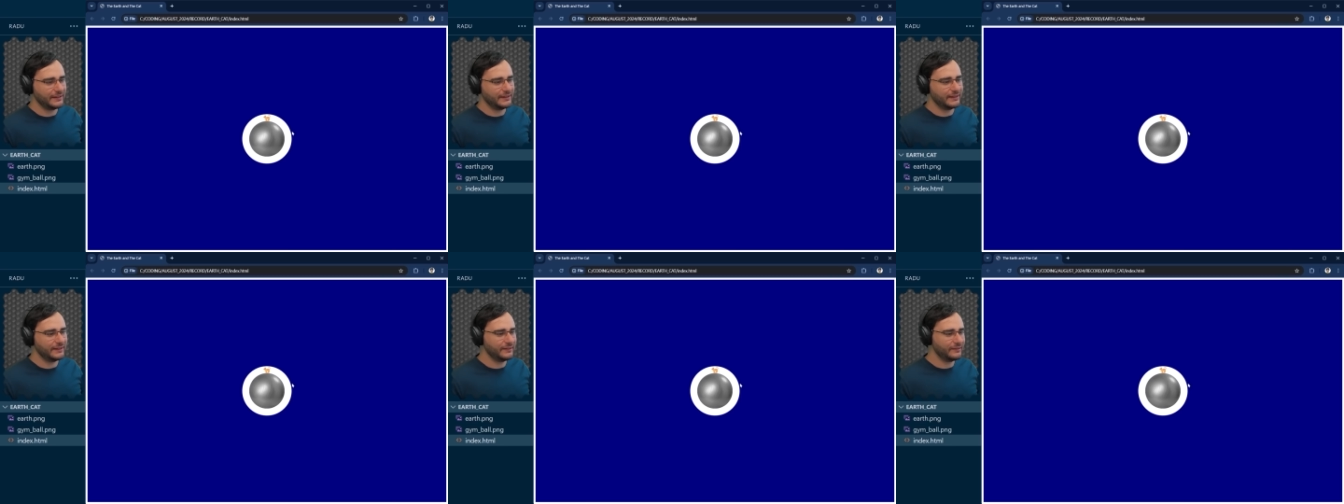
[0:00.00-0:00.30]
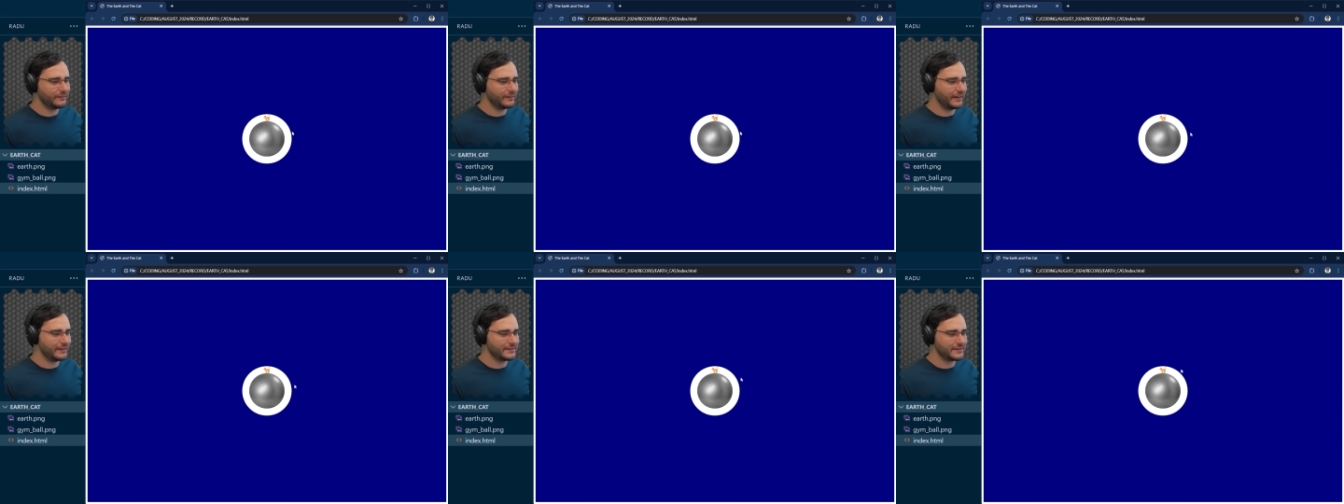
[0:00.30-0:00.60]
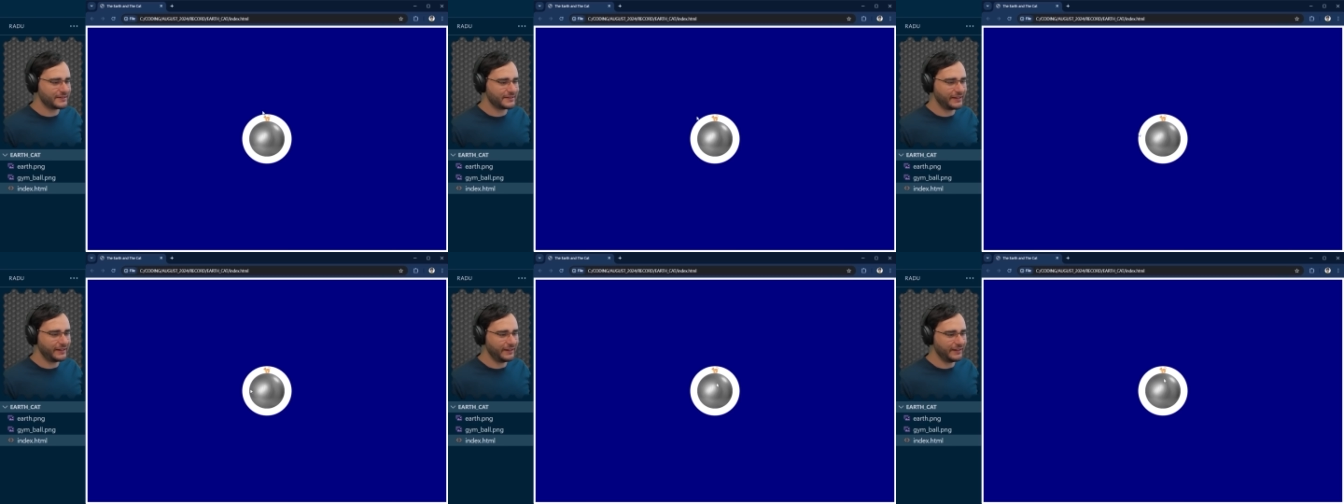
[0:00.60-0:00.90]
you can
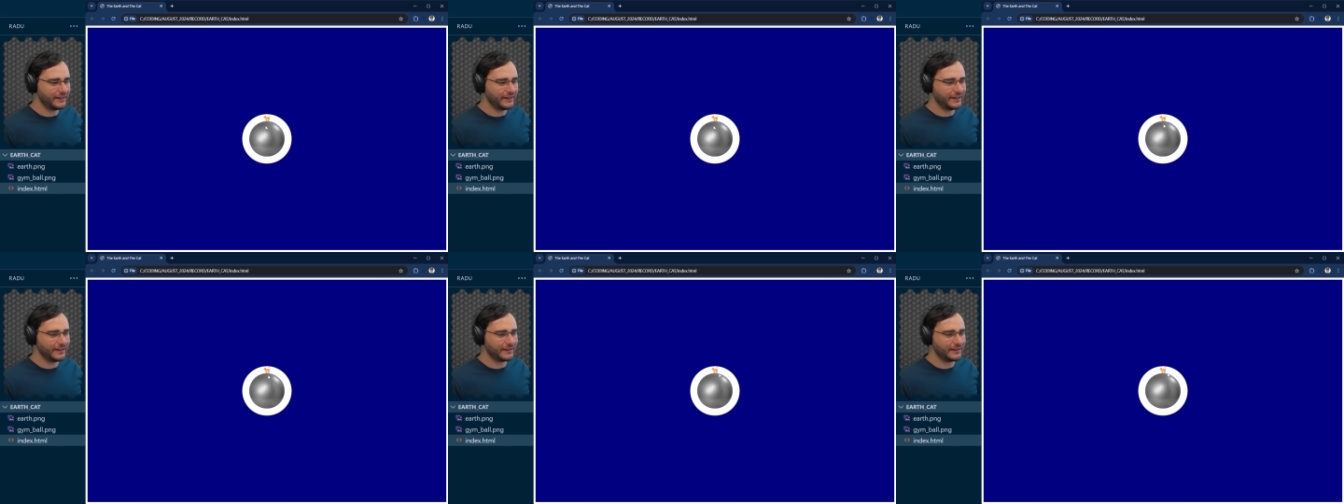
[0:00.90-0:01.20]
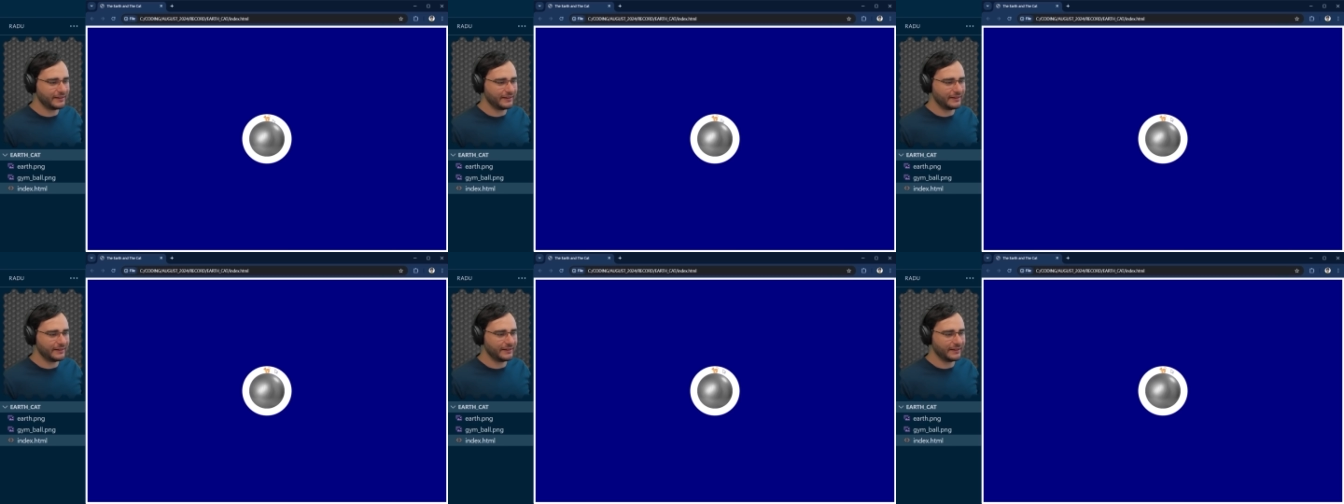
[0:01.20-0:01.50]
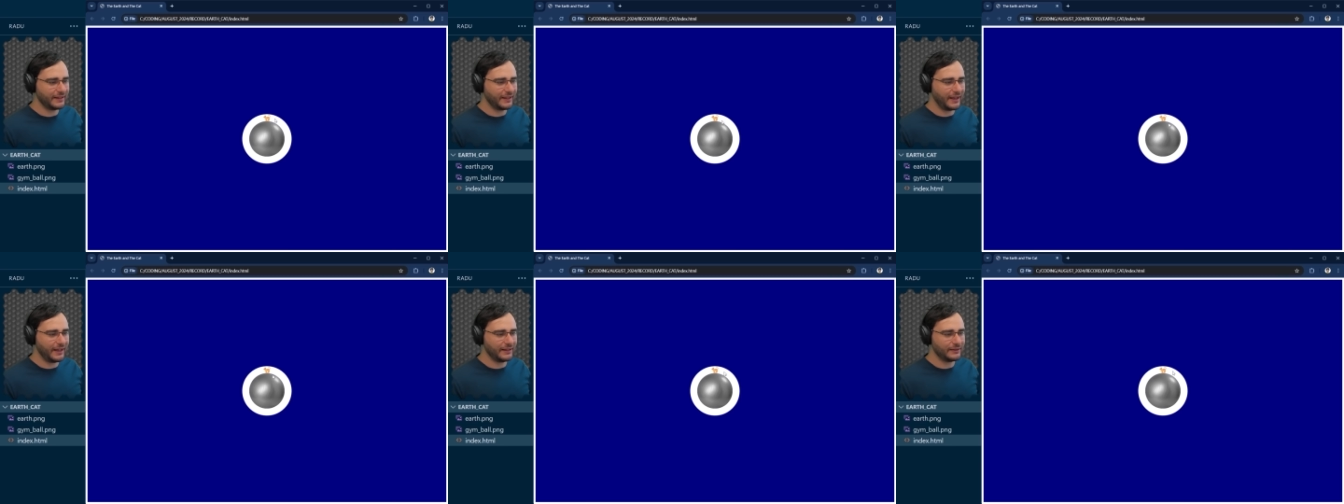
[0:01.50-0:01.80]
see that the
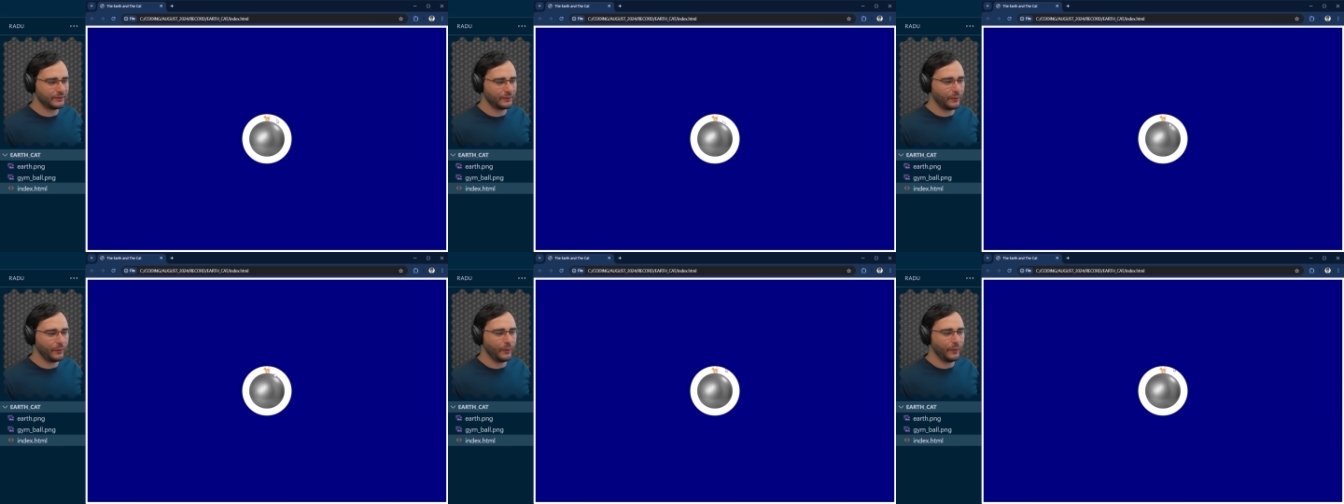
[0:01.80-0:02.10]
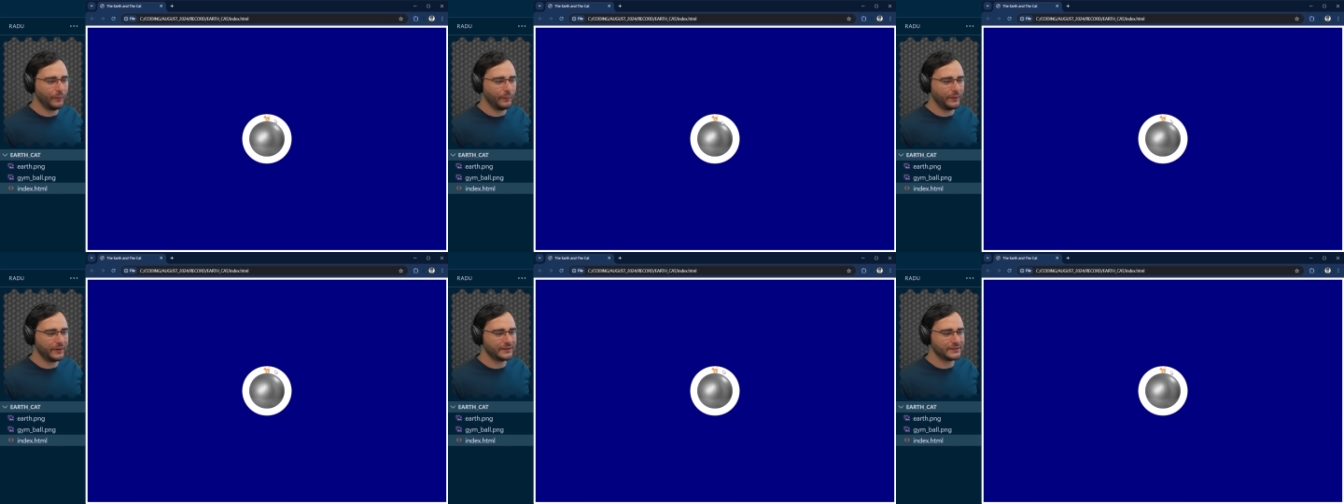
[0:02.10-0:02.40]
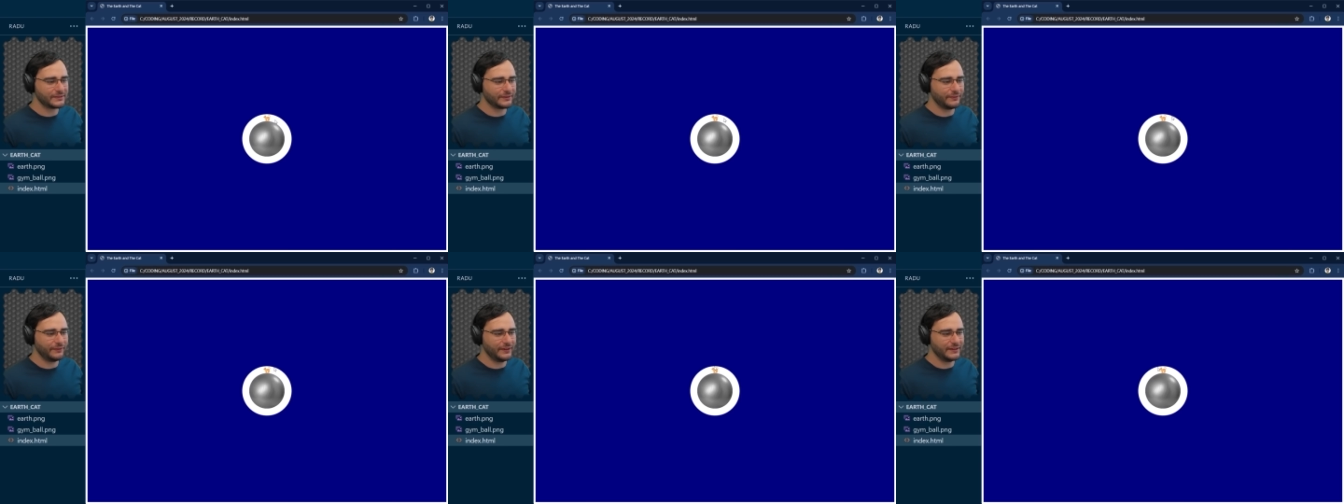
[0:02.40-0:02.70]
cat
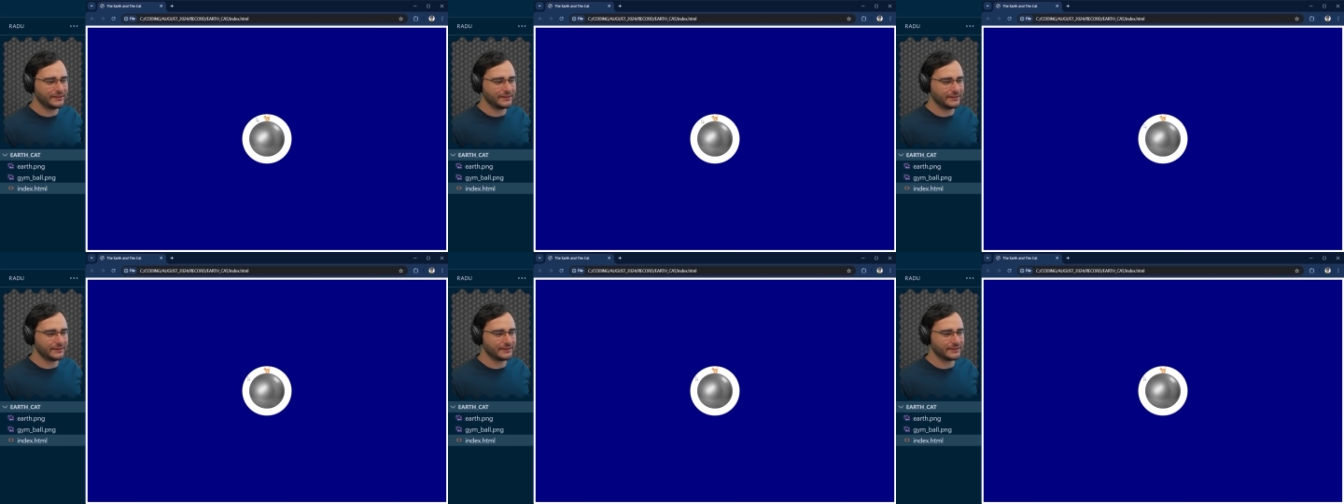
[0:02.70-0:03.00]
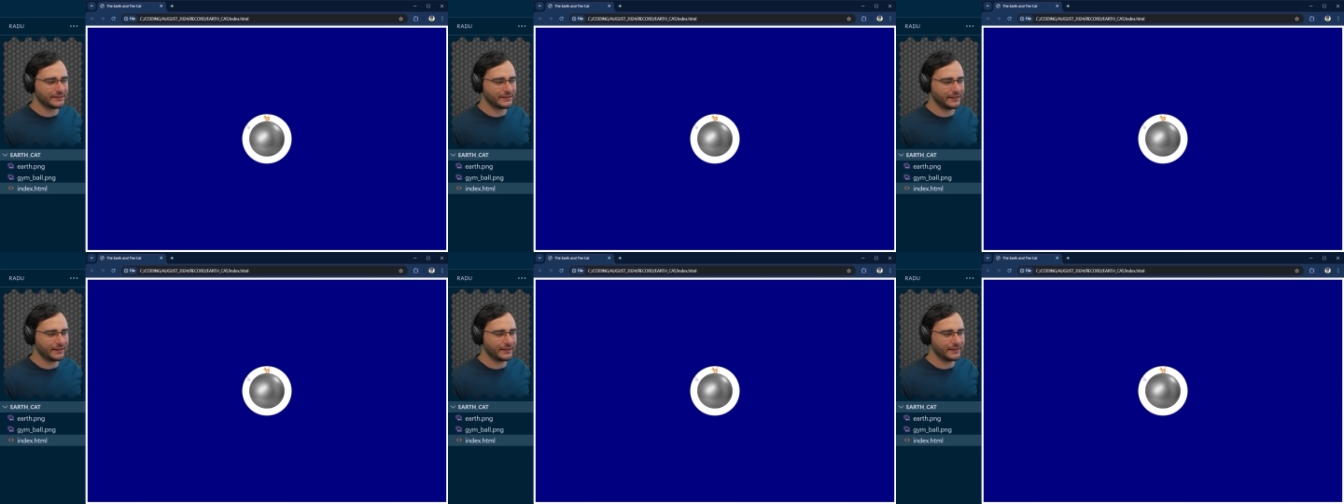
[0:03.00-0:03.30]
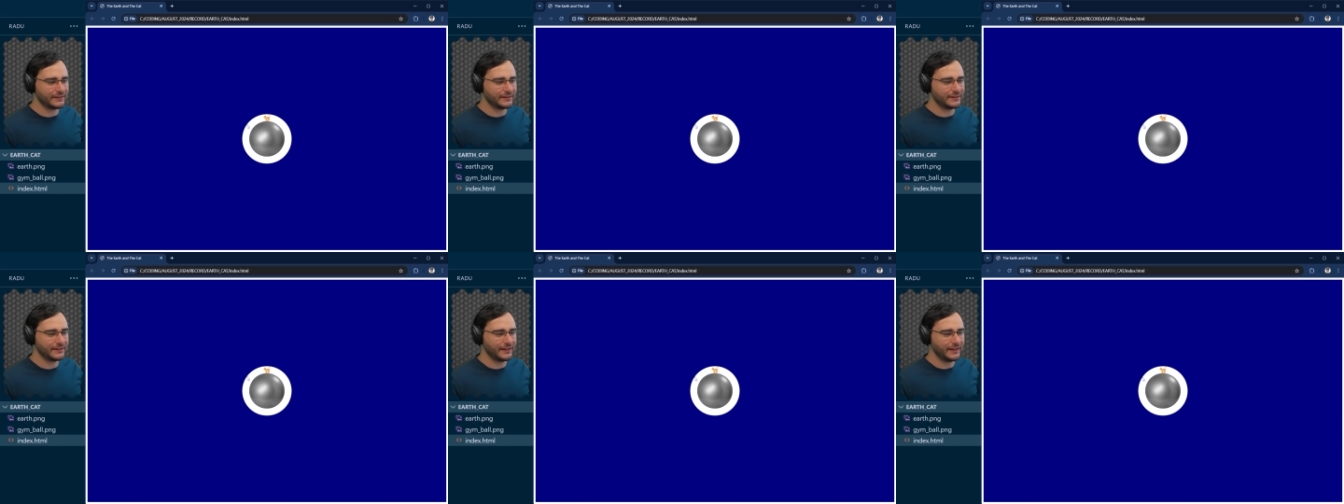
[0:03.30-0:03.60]
always fits
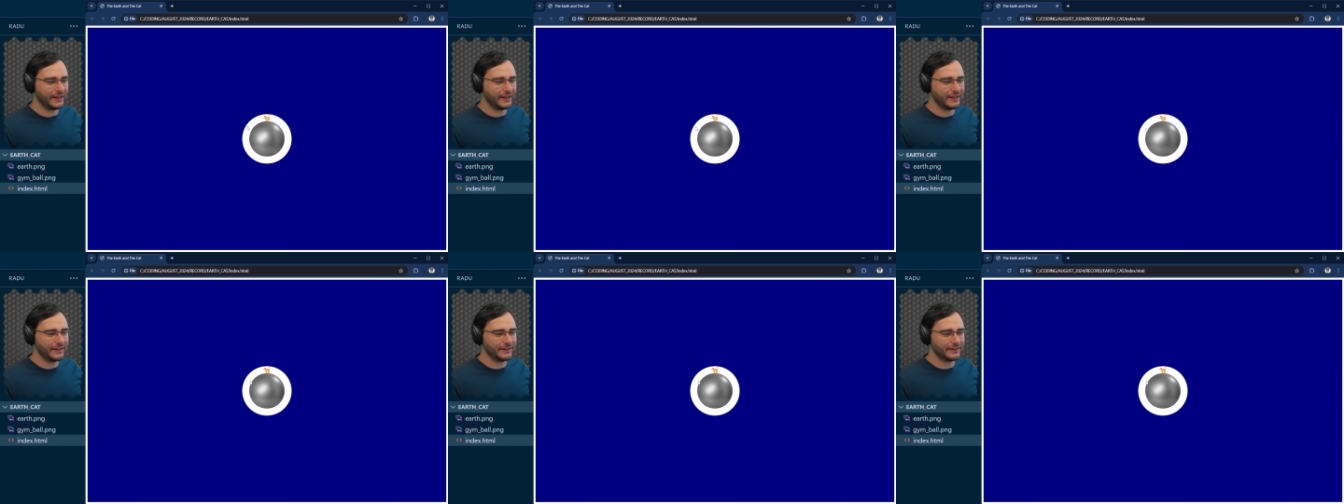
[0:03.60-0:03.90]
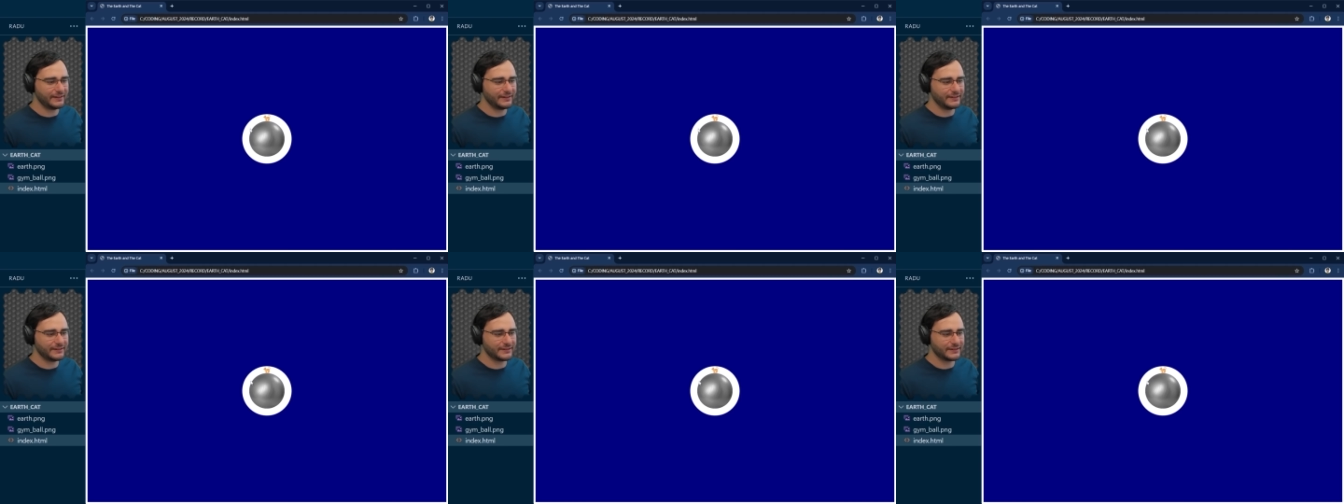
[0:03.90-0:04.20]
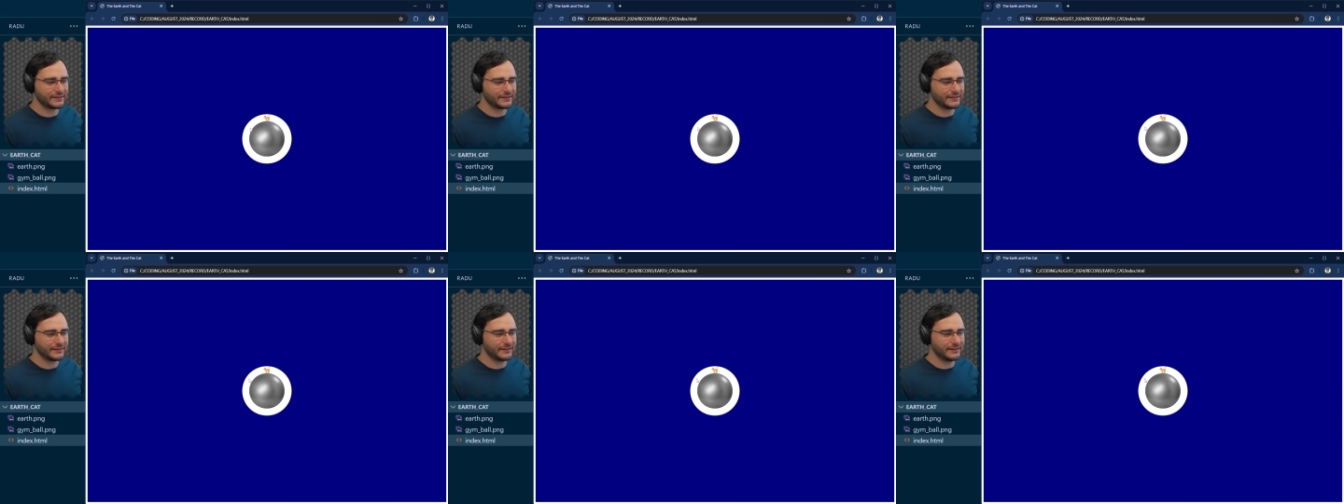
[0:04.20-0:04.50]
inside and
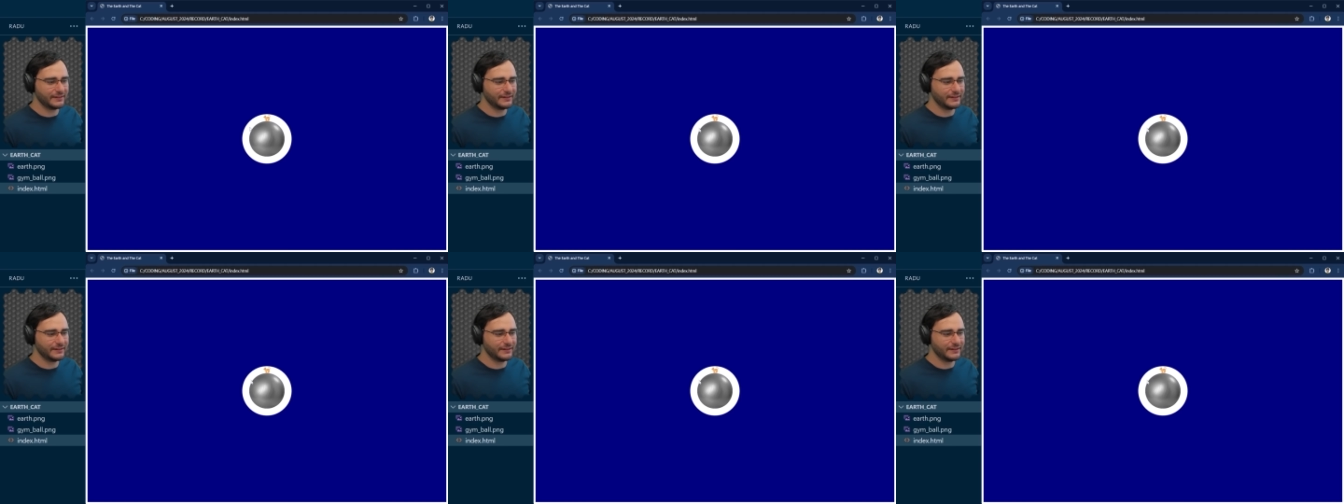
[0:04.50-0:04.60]
this